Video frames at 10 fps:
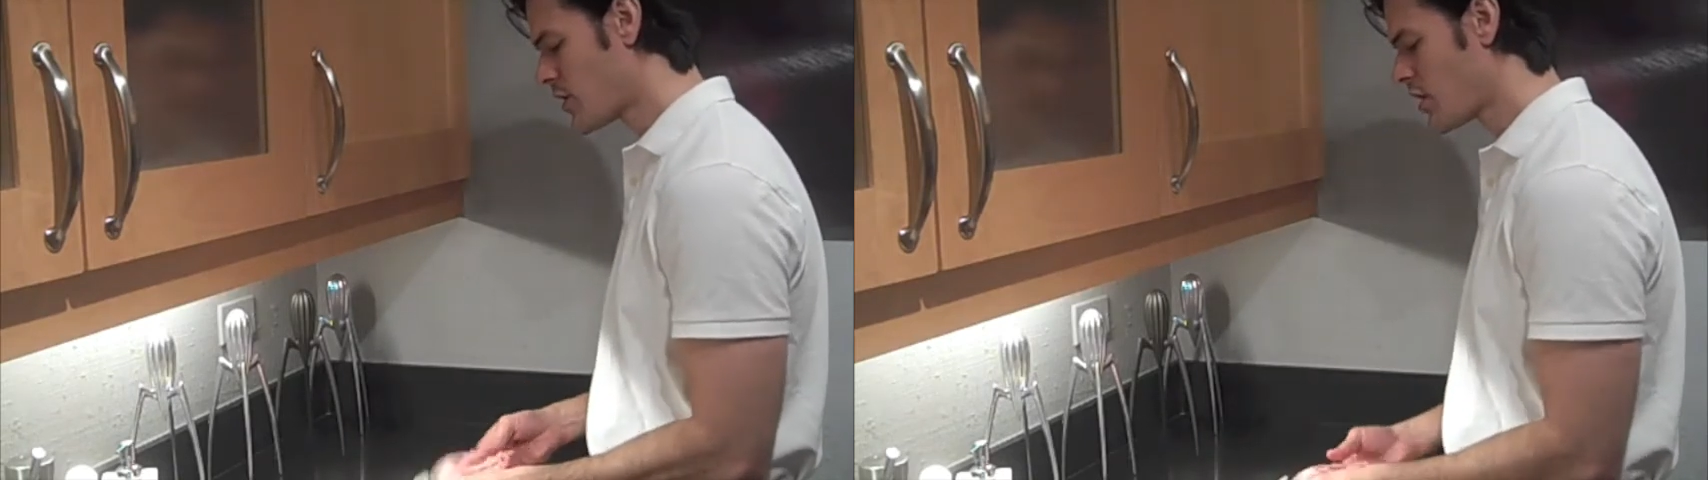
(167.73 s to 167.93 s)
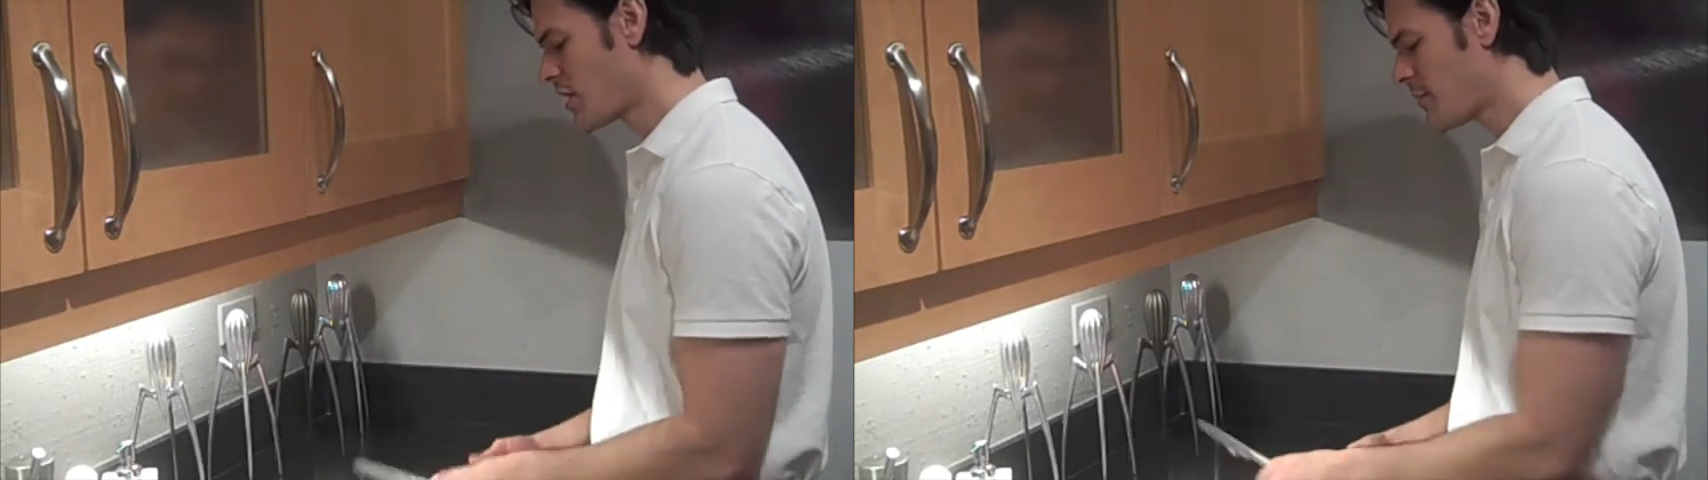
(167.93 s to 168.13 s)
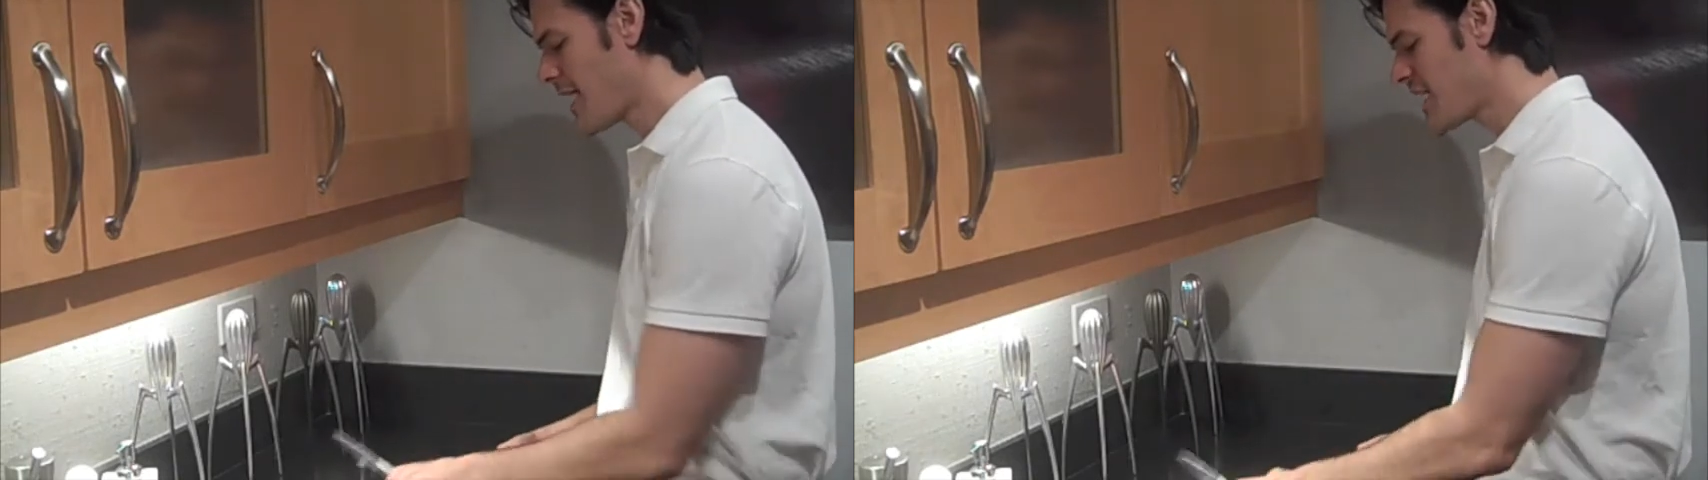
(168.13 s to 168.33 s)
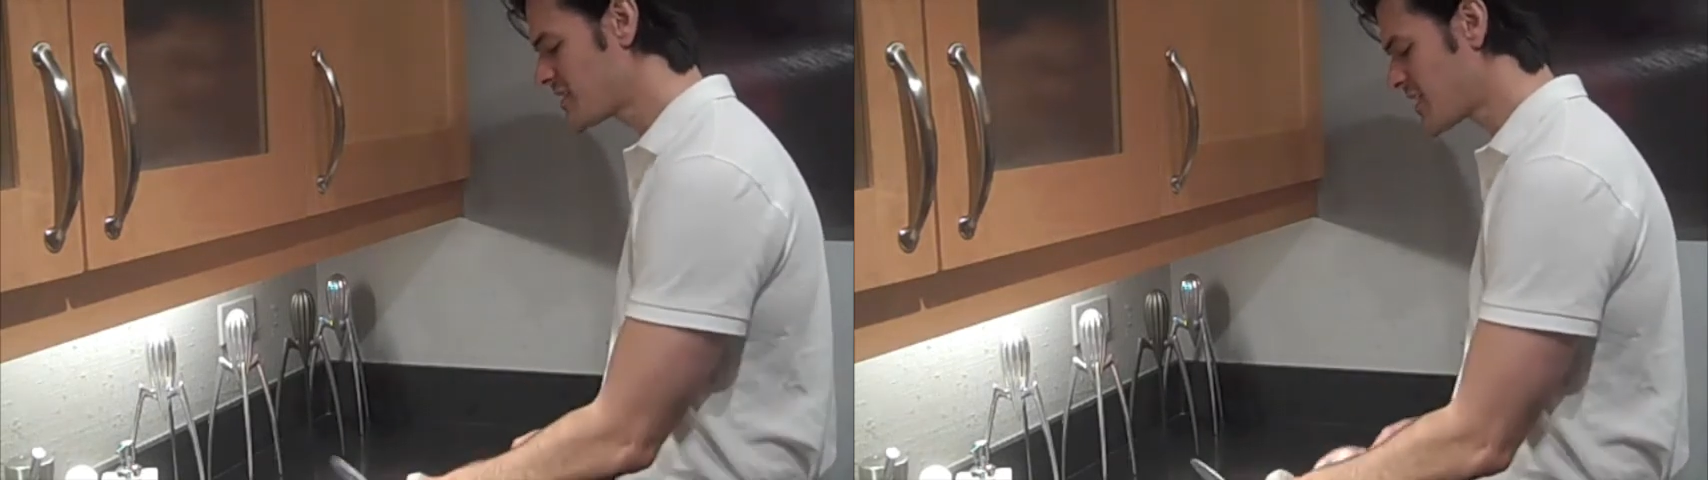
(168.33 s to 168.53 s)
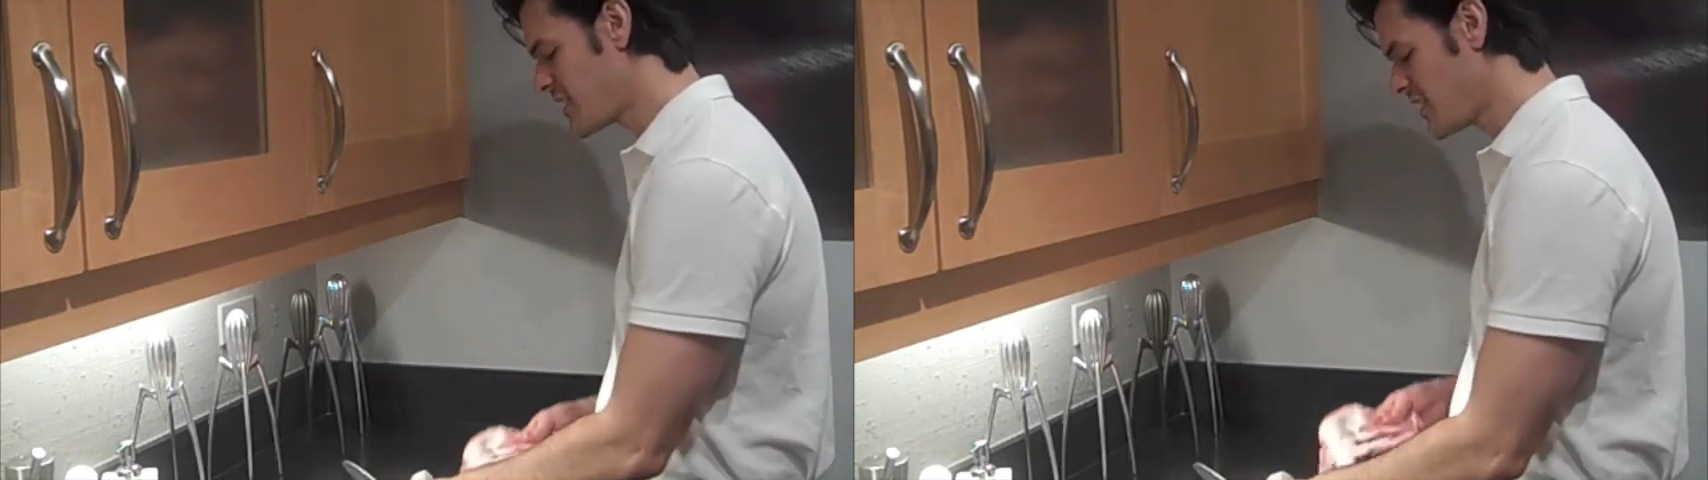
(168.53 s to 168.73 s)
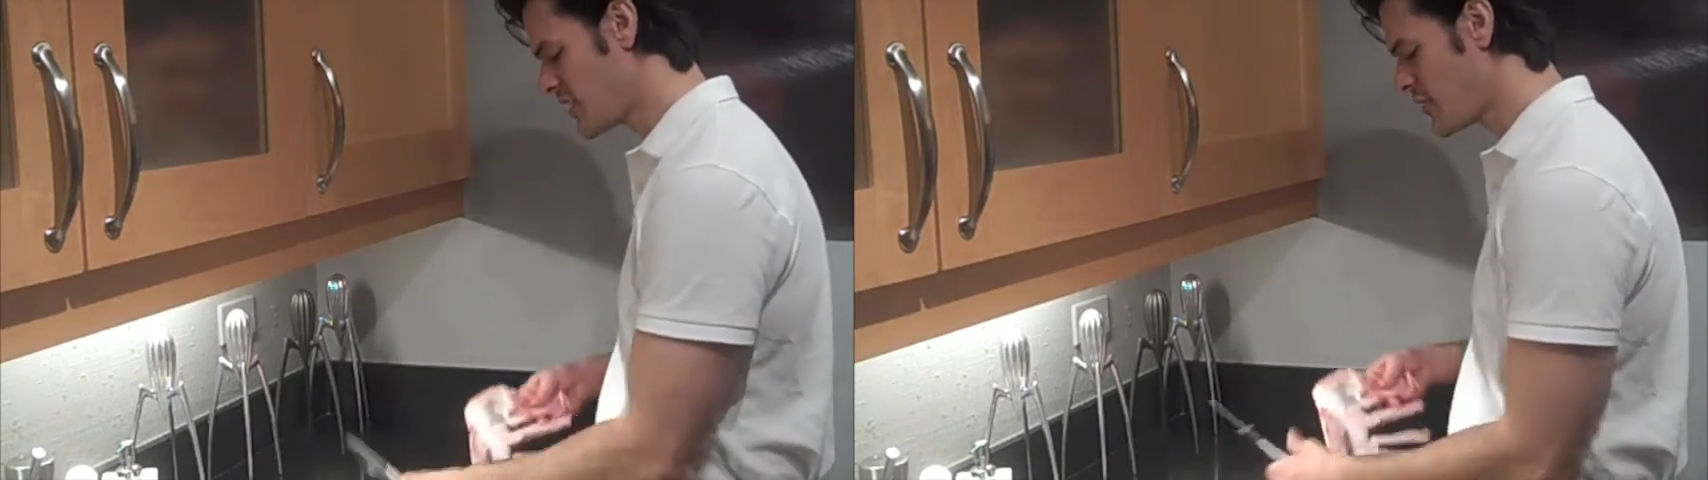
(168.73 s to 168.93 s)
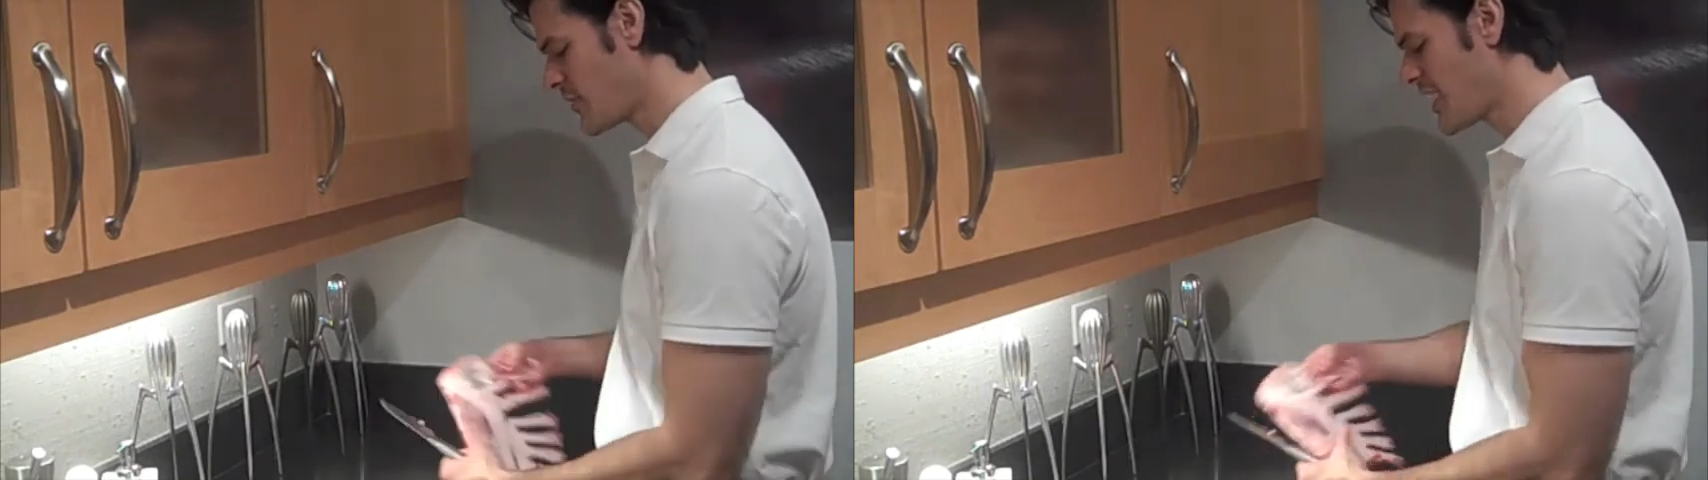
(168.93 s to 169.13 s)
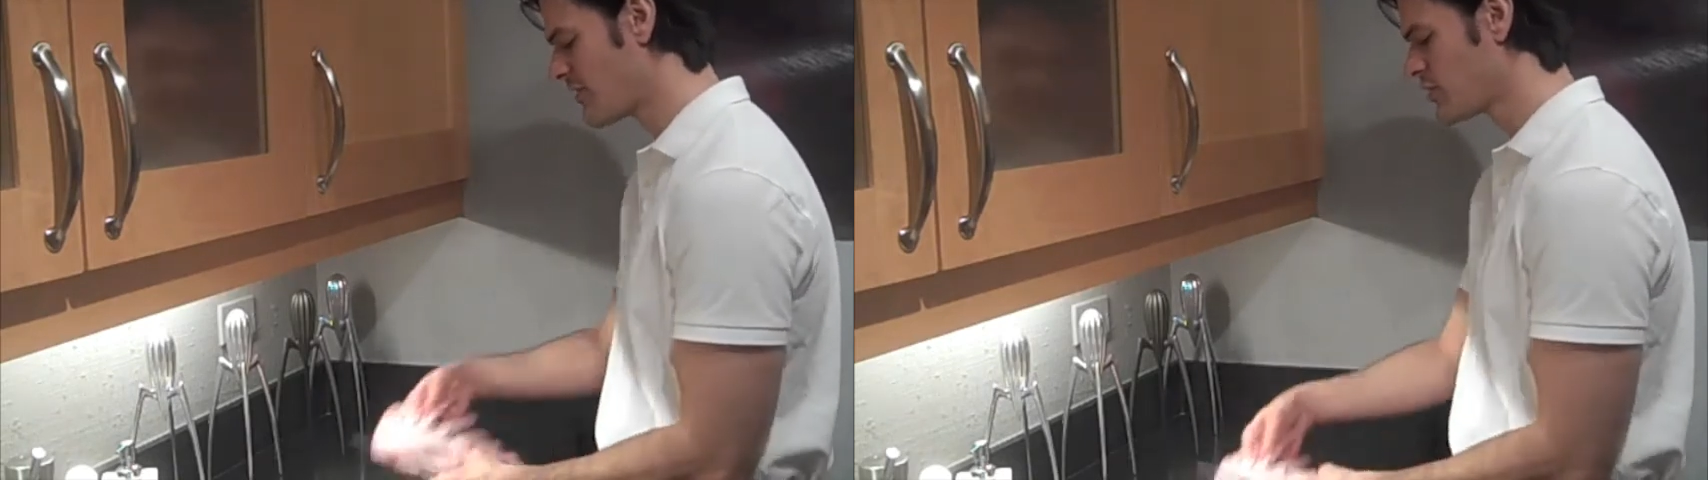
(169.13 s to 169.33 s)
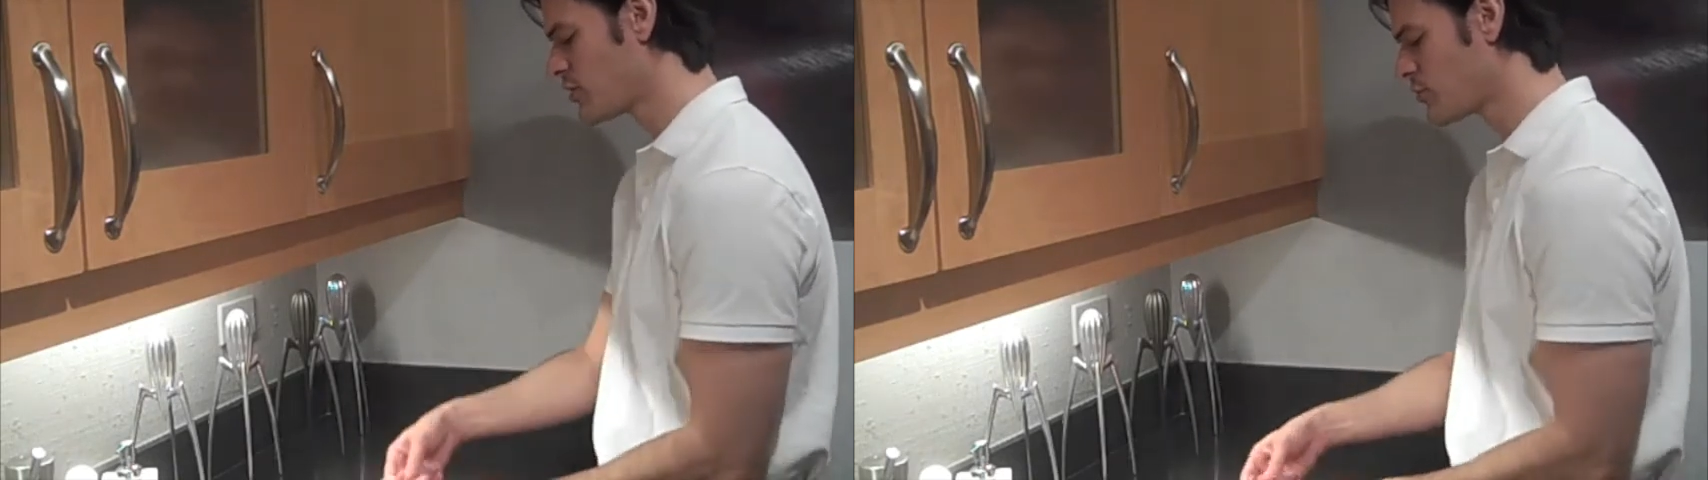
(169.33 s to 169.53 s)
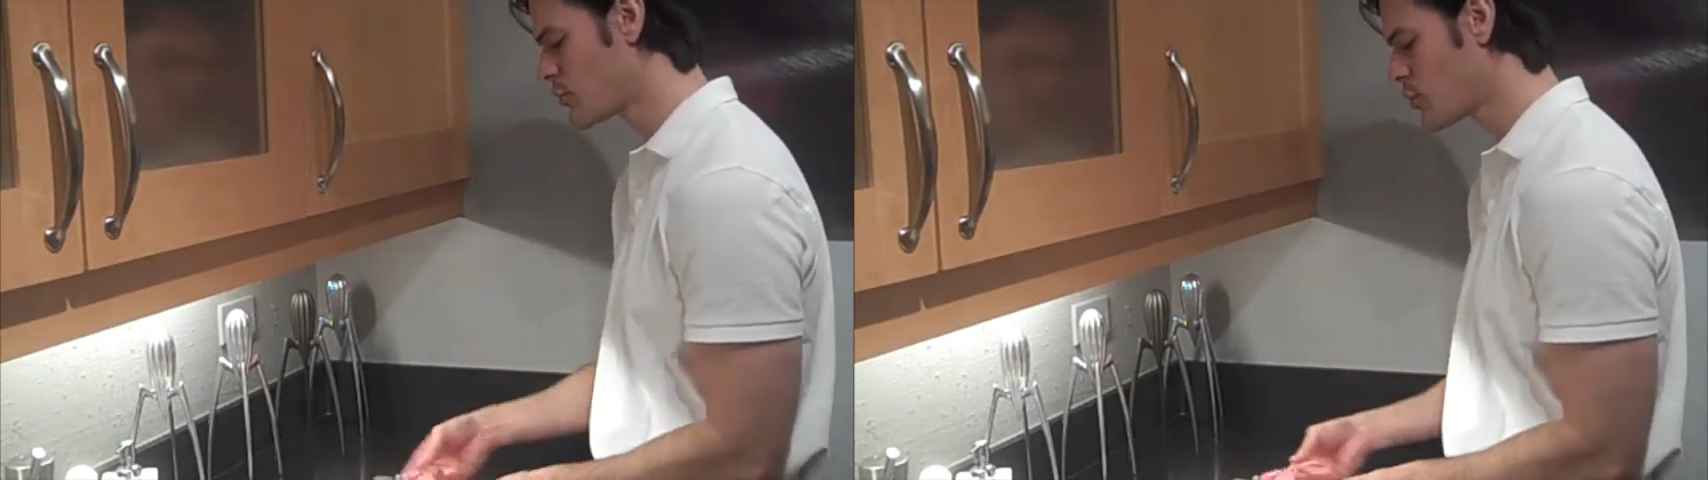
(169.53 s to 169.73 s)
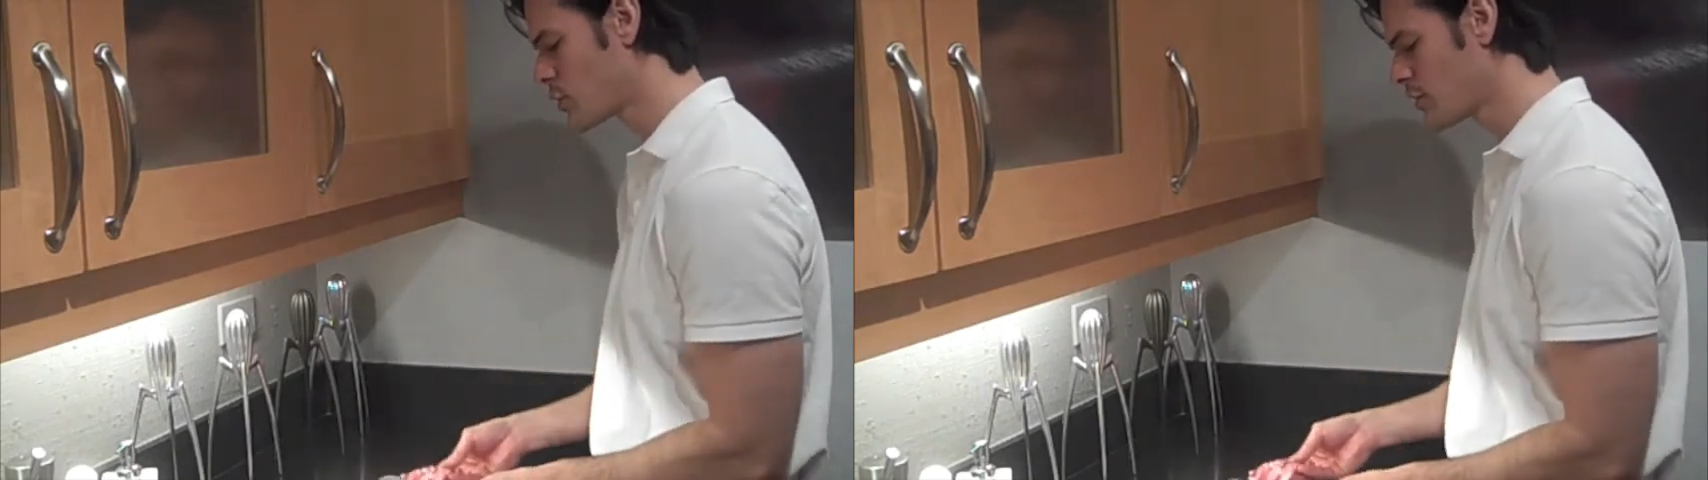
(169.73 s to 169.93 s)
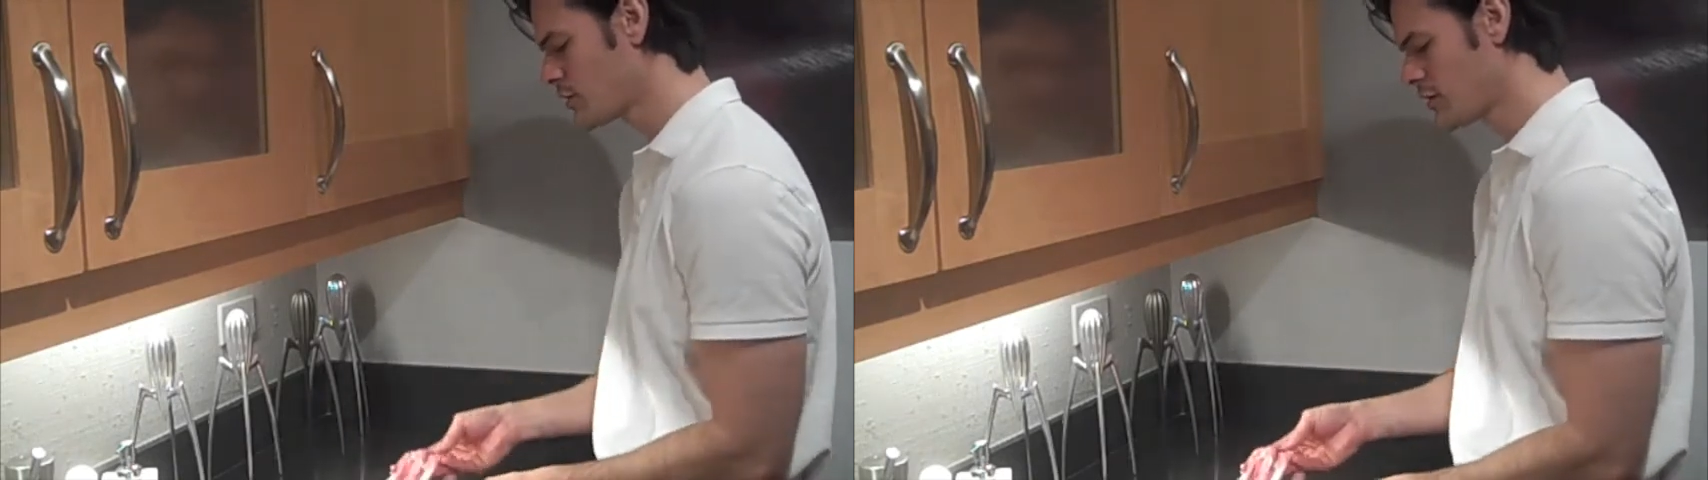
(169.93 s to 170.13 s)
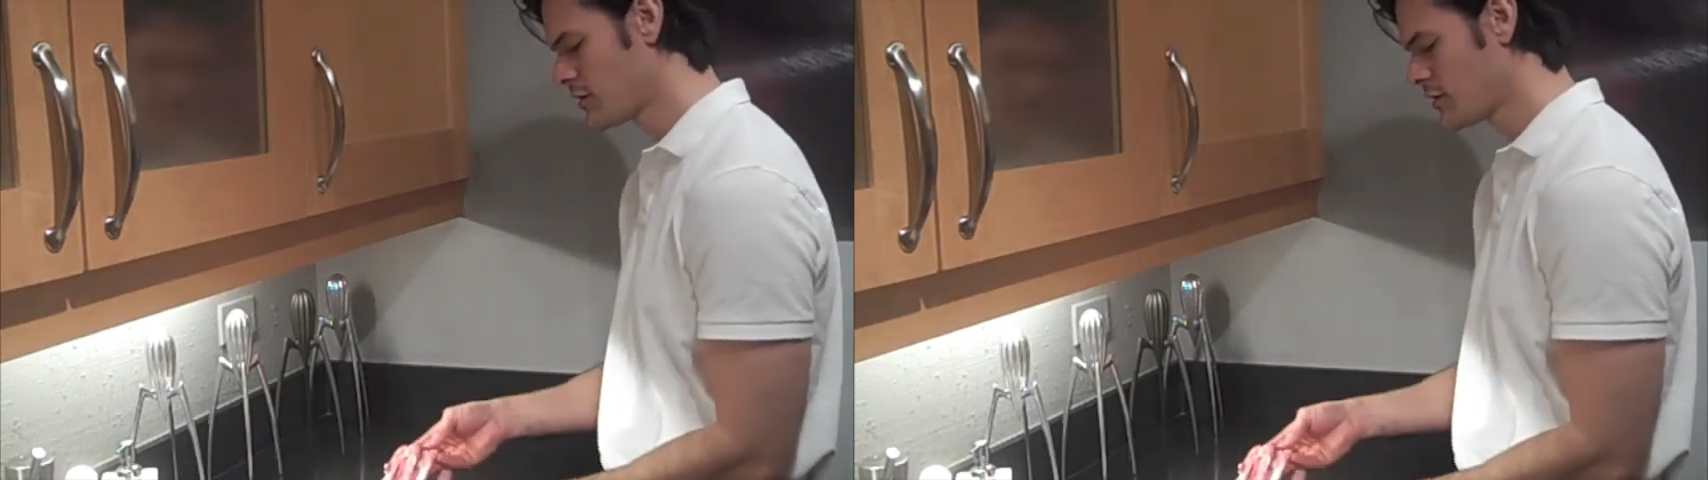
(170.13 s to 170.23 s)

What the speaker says: on the back side here we have a little more